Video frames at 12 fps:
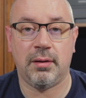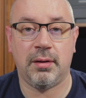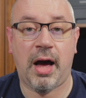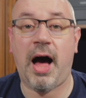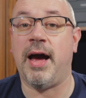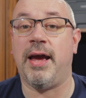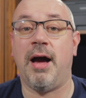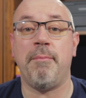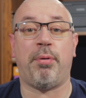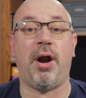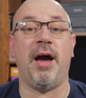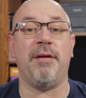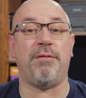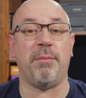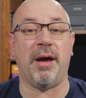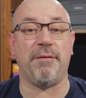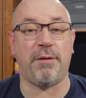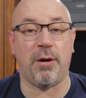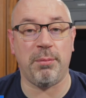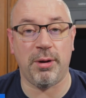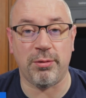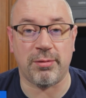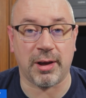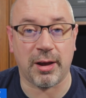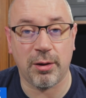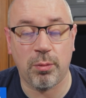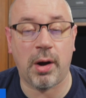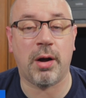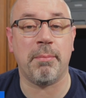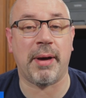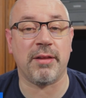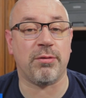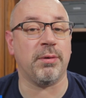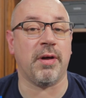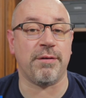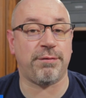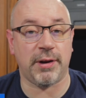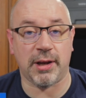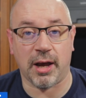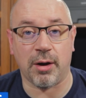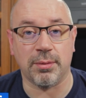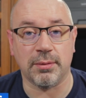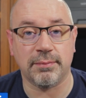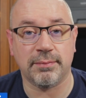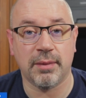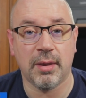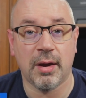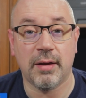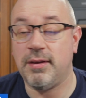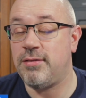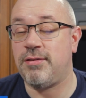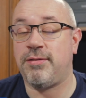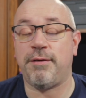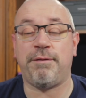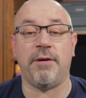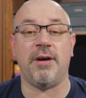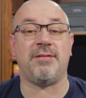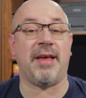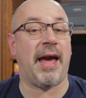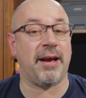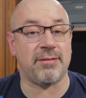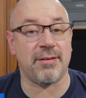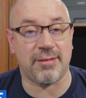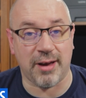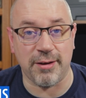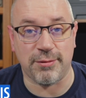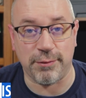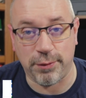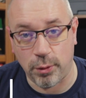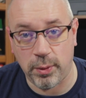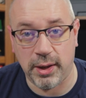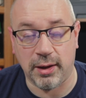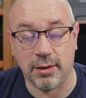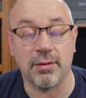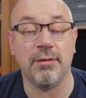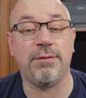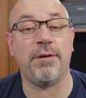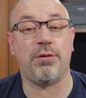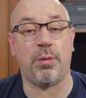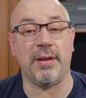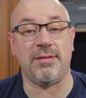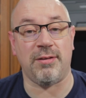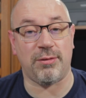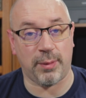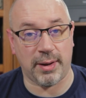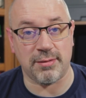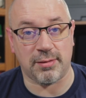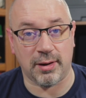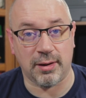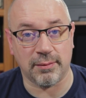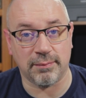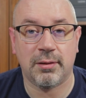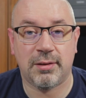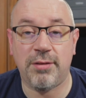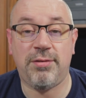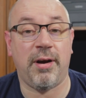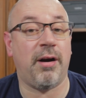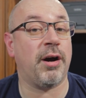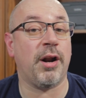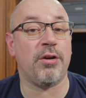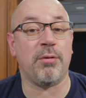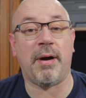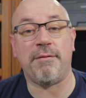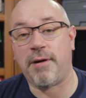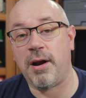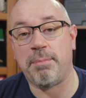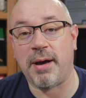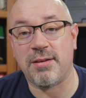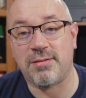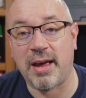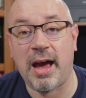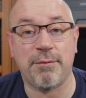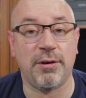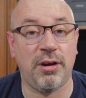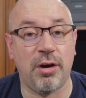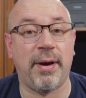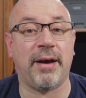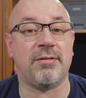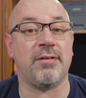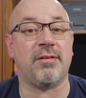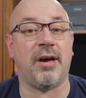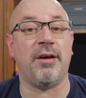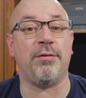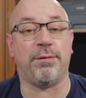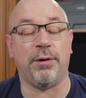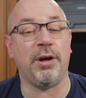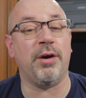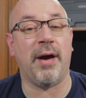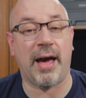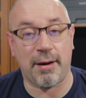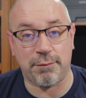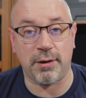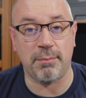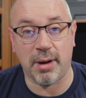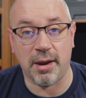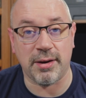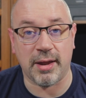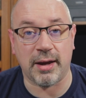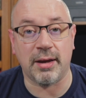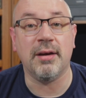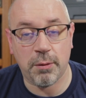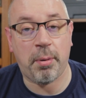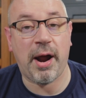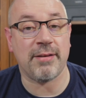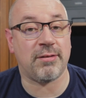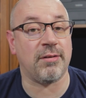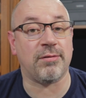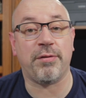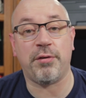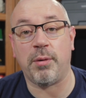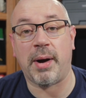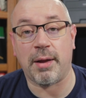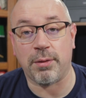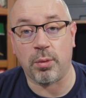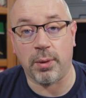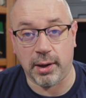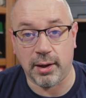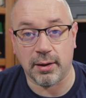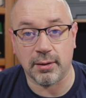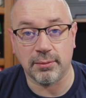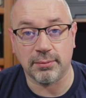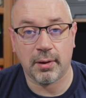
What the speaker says: Hi, I'm Brian from Airflow Music. Welcome back to another video. This is the first exercise of the week for 2020. This year I'm going to do my very best to have a new exercise for you every Monday to practice throughout the week.